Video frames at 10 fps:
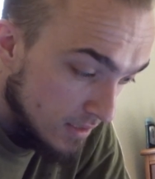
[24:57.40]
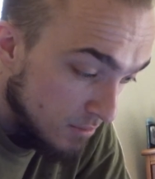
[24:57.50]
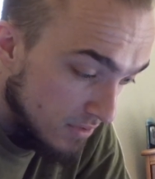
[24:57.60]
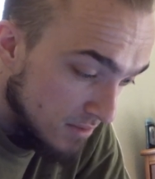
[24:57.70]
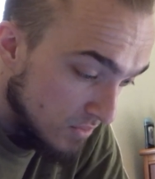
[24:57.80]

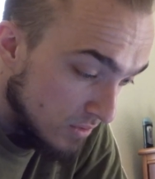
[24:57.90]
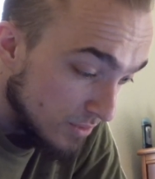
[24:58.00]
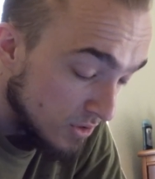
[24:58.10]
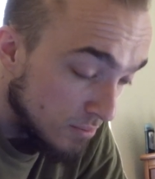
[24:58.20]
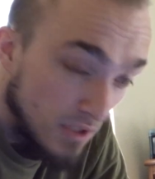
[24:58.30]
blame
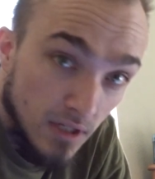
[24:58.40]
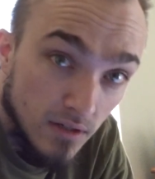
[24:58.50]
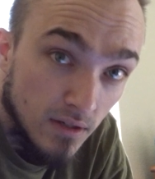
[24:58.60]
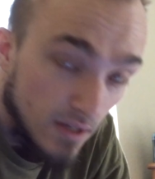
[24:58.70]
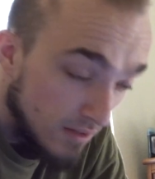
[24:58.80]
social
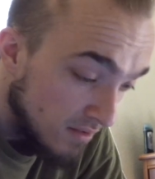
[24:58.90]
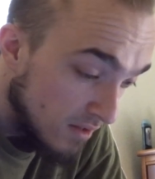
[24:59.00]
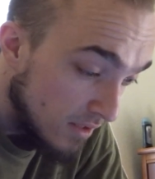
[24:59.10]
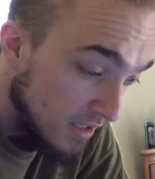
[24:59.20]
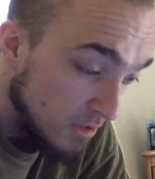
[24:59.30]
media and
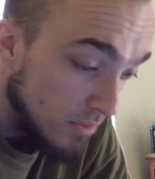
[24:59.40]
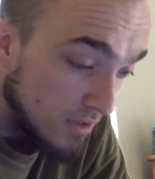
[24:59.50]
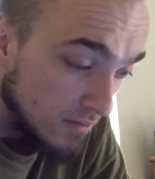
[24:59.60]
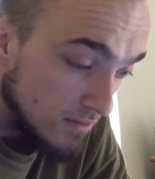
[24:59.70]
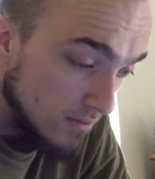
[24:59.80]
the like
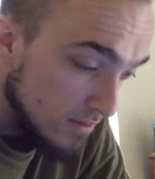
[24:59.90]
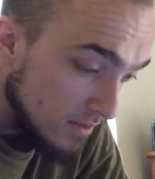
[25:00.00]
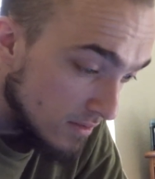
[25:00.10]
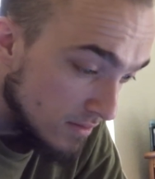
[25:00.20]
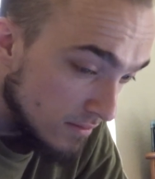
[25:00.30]
button.
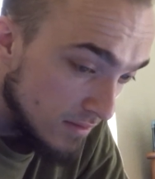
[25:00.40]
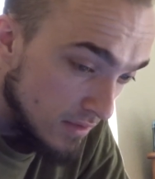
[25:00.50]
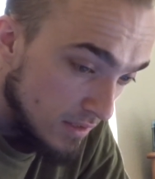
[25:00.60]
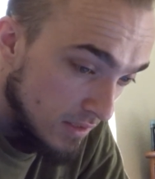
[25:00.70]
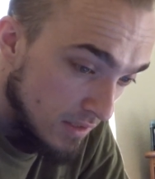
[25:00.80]
And
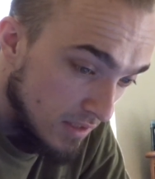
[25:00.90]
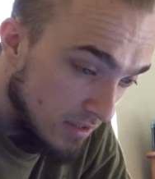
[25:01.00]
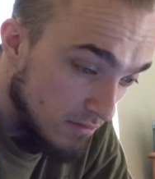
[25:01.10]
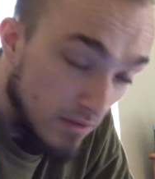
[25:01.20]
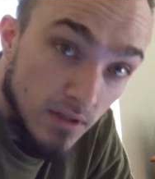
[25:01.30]

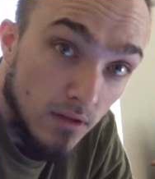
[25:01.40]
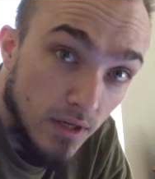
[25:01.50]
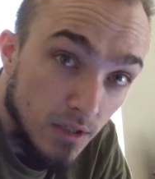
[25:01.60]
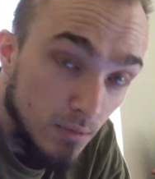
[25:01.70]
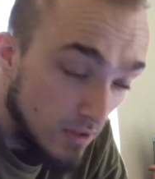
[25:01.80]
I feel like the
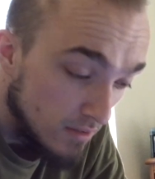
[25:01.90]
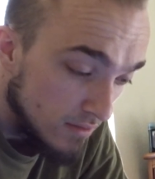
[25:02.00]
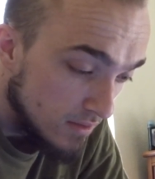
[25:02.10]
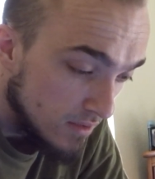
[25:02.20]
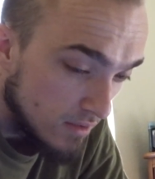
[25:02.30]
like
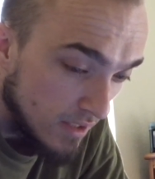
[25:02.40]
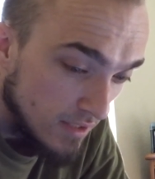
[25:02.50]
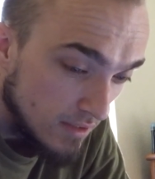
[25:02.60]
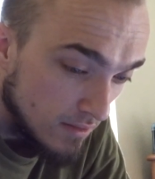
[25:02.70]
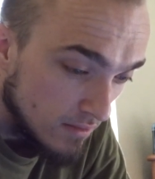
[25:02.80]
button and the
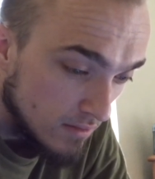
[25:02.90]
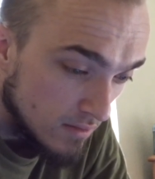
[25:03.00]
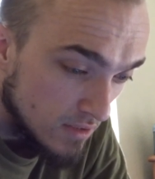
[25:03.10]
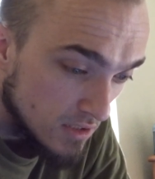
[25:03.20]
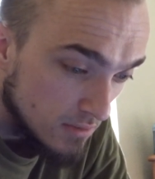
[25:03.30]
liking
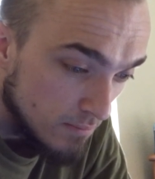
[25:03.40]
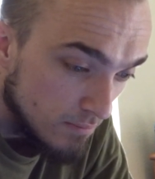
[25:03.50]
and just